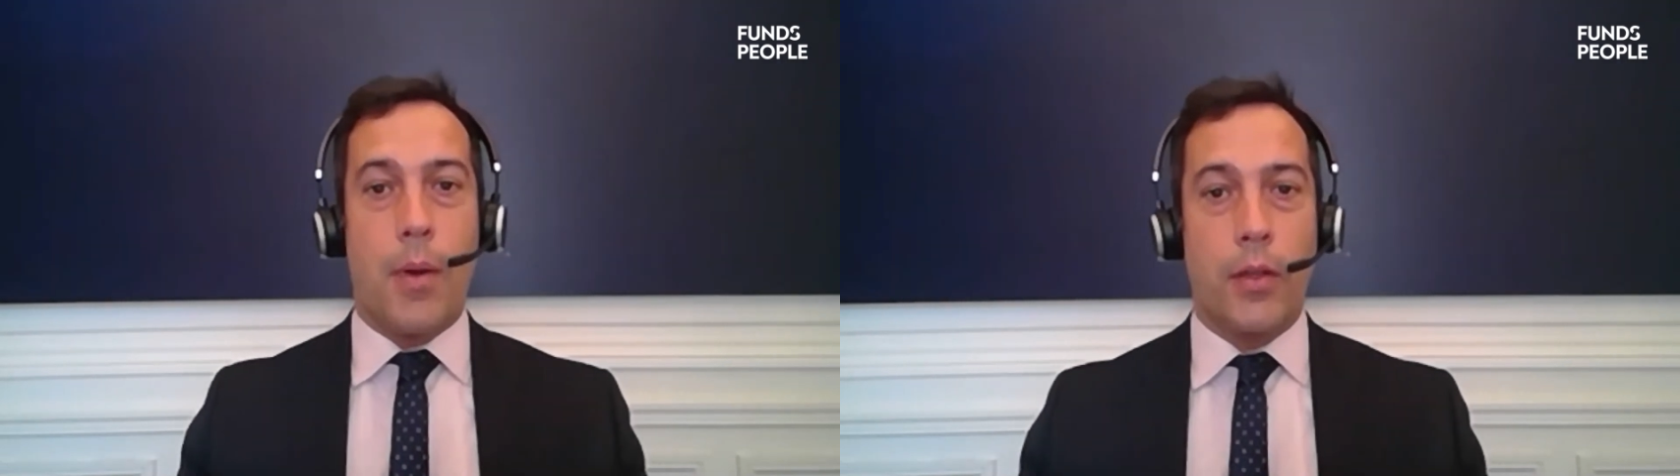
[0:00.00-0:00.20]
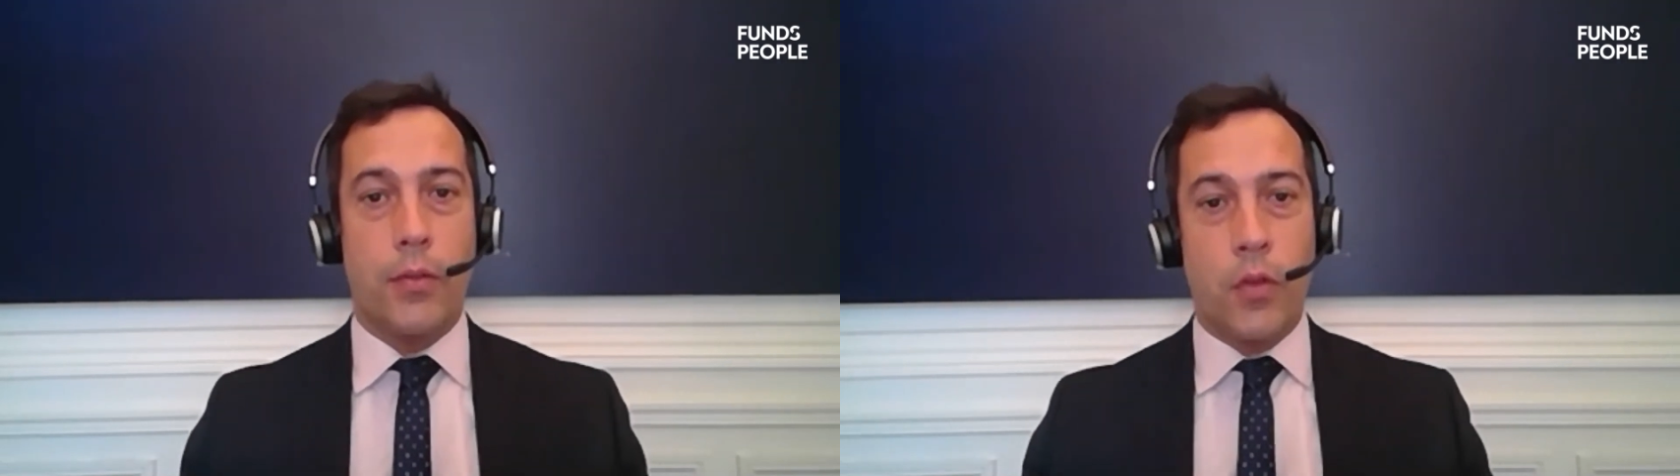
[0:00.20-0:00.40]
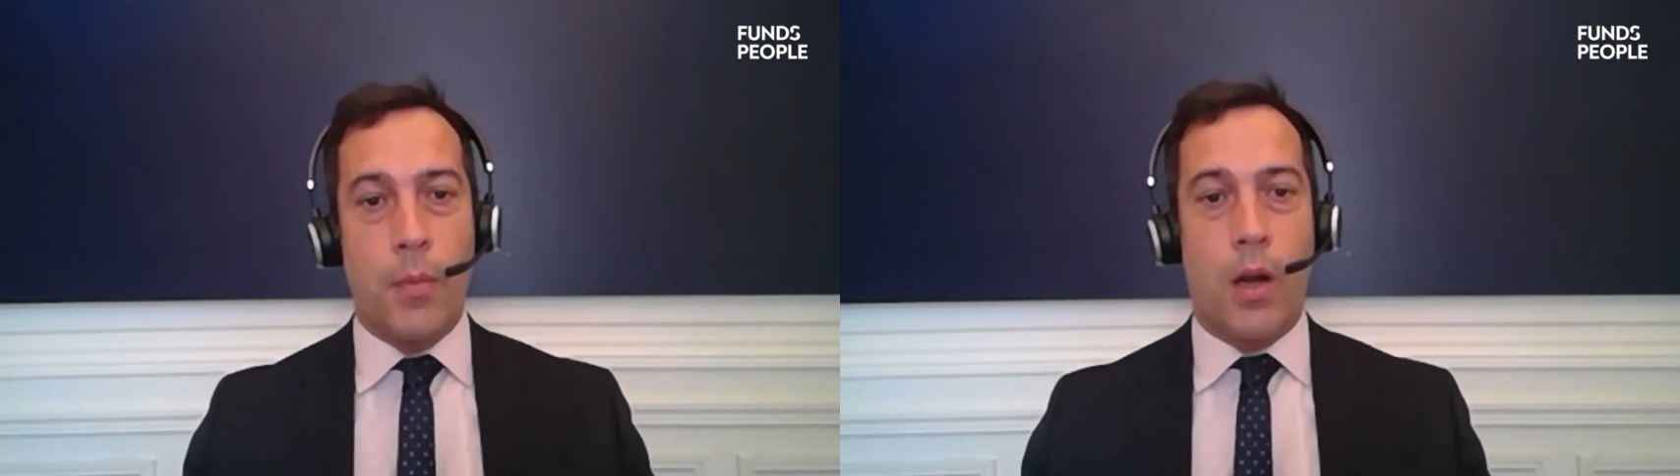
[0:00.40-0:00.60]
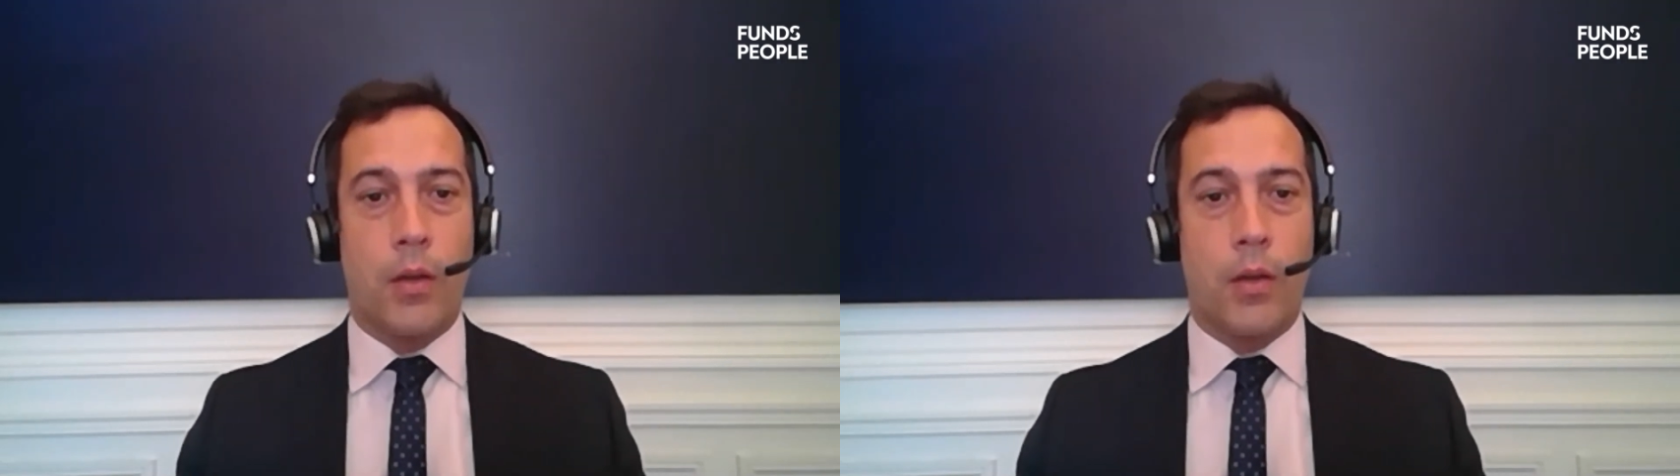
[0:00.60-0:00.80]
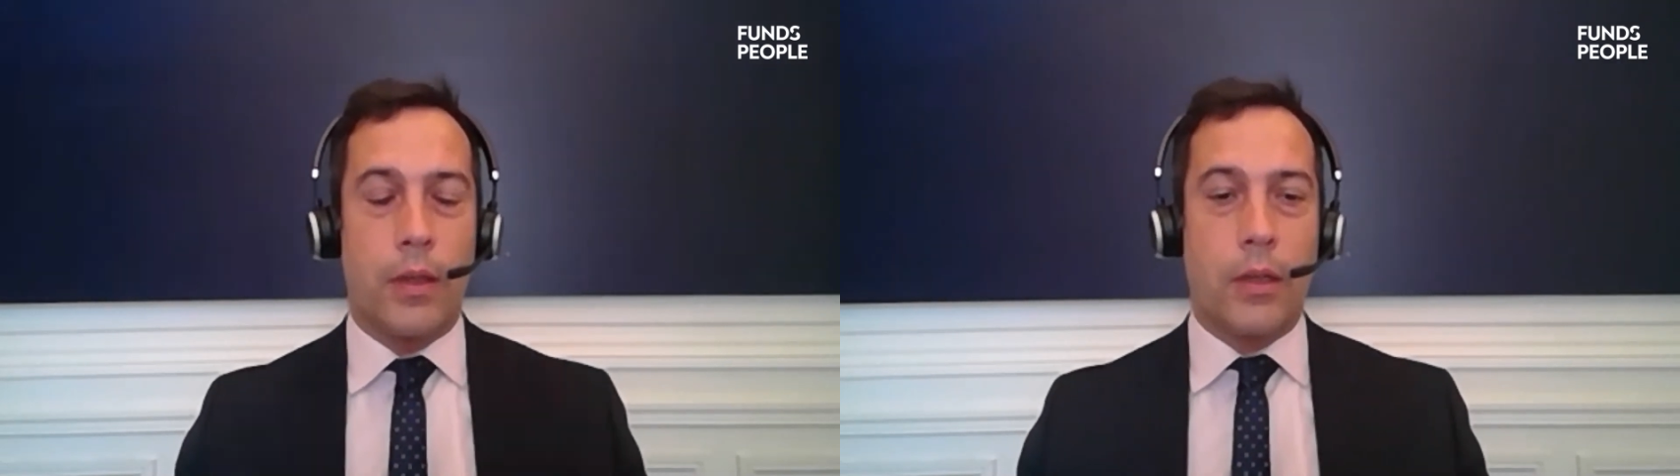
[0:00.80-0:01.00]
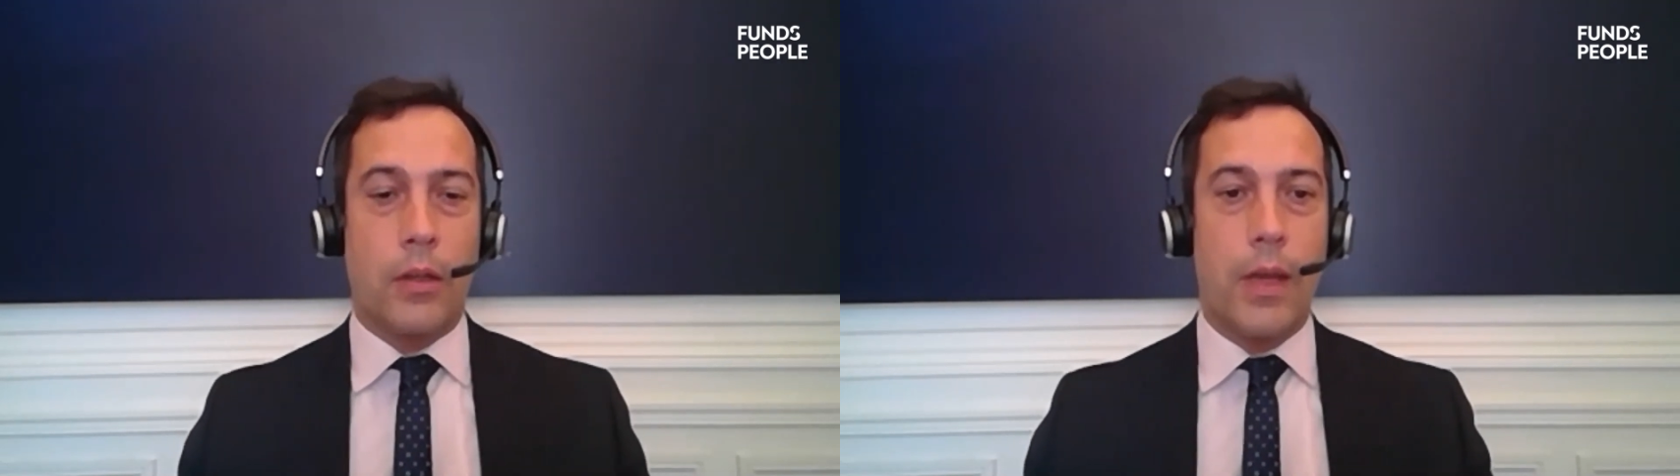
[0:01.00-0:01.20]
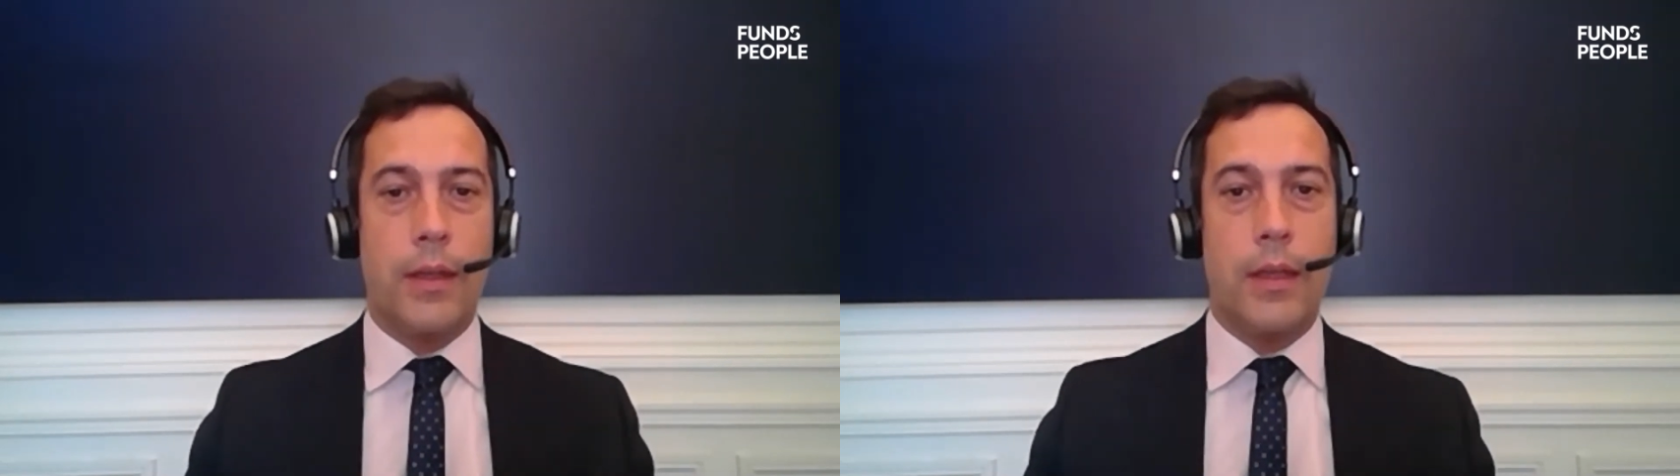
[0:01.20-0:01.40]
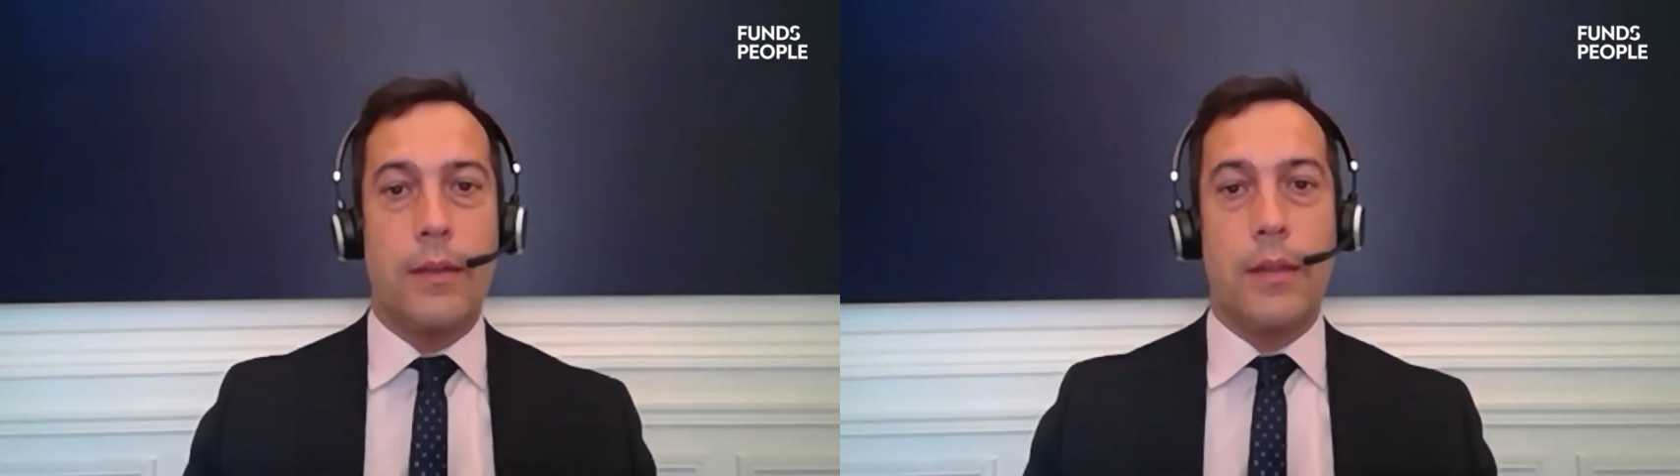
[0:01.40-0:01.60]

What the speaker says: part of the market in credit,